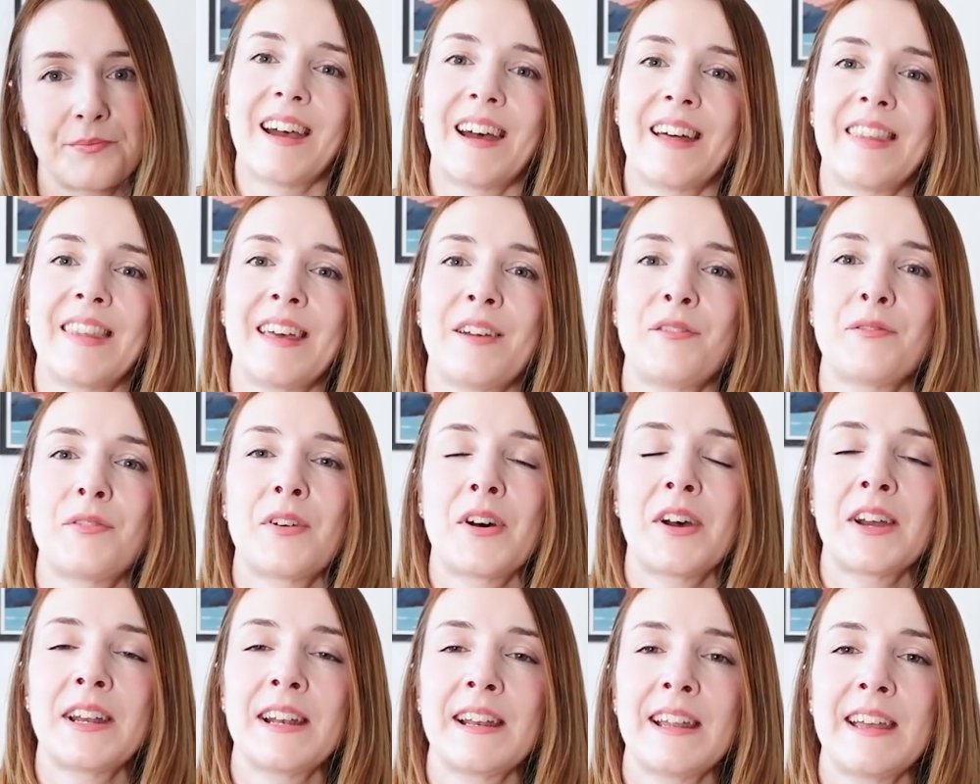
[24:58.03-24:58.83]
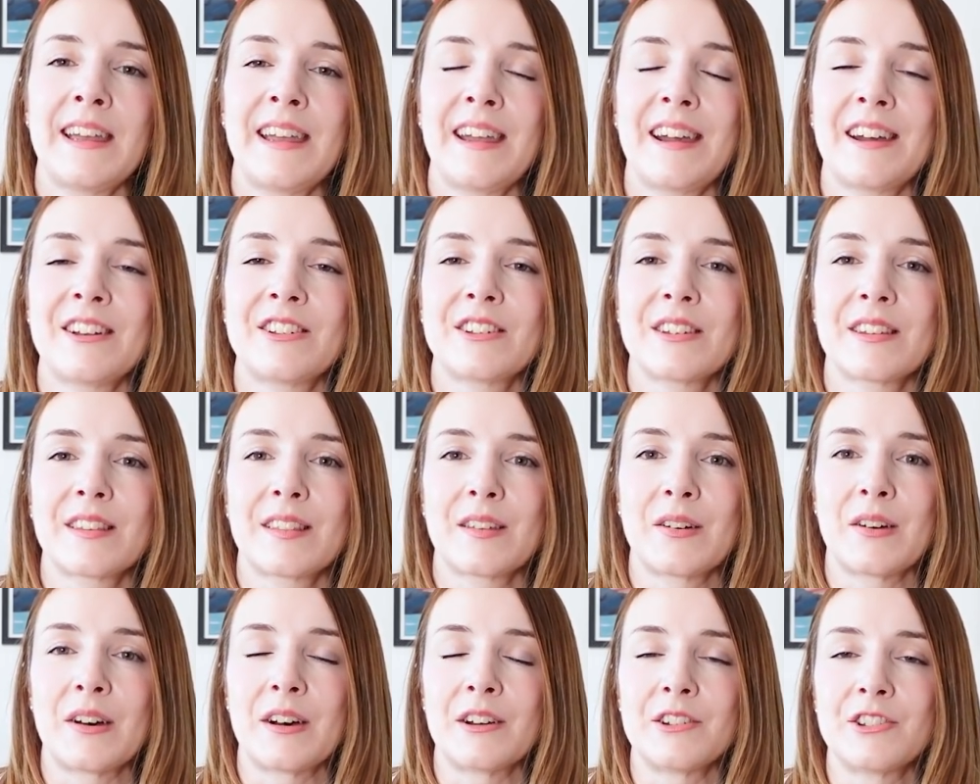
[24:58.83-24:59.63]
And then finally, I just
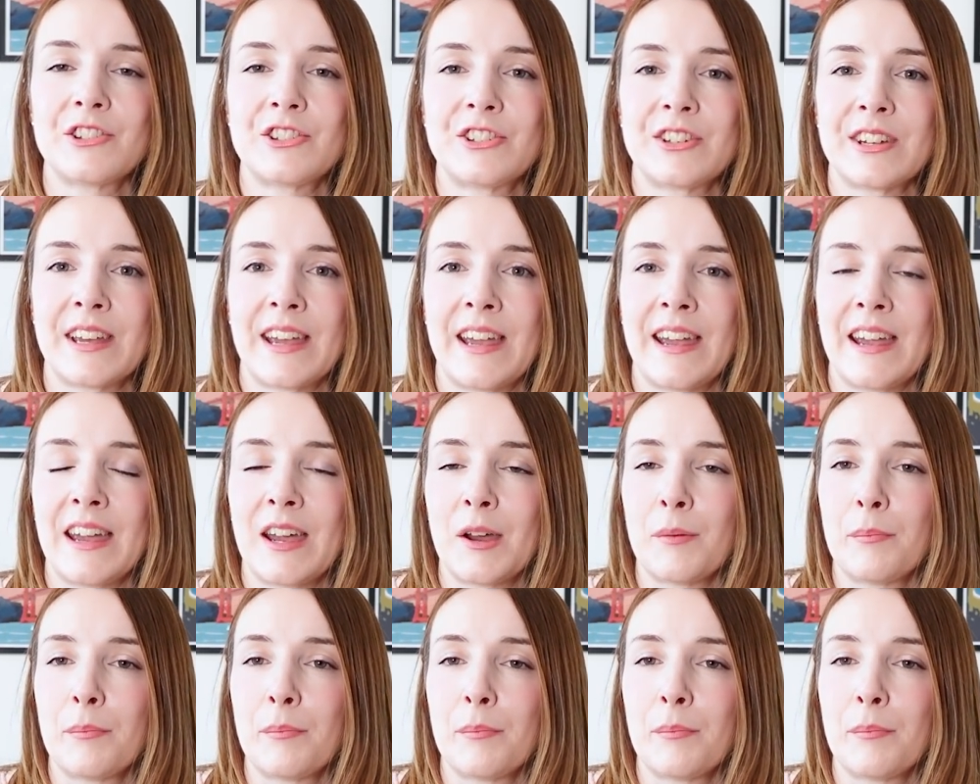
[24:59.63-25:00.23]
thought I'd share